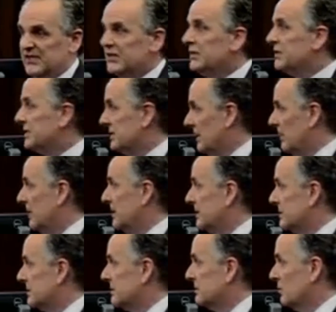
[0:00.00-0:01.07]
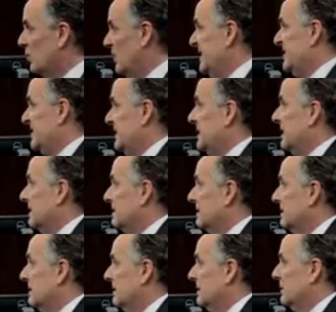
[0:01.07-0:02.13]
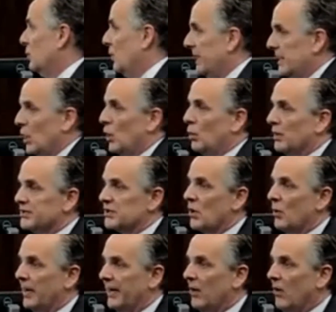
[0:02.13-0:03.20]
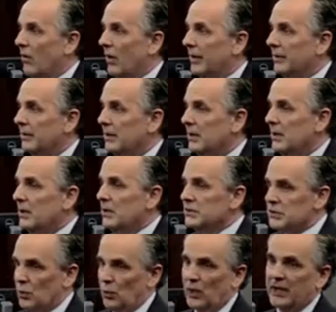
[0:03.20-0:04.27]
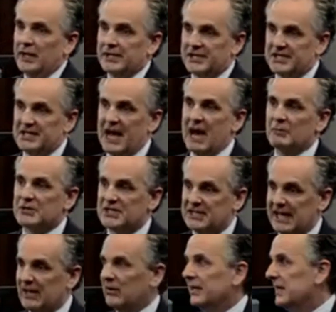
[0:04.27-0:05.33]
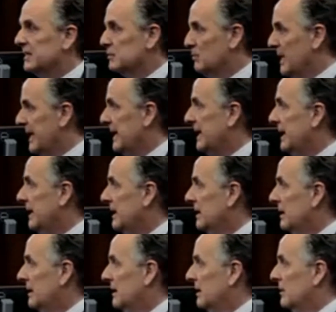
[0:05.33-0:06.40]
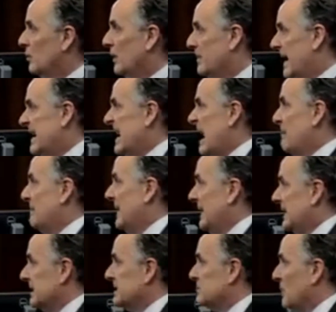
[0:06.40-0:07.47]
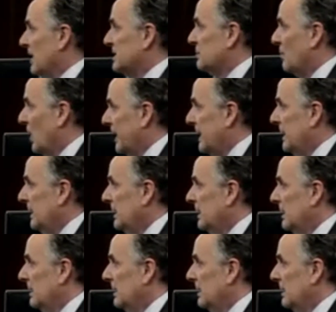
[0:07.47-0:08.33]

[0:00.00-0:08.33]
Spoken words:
this is serious, we see it, we know what's going on, so we're going to stop selling as many. We may not make as much money,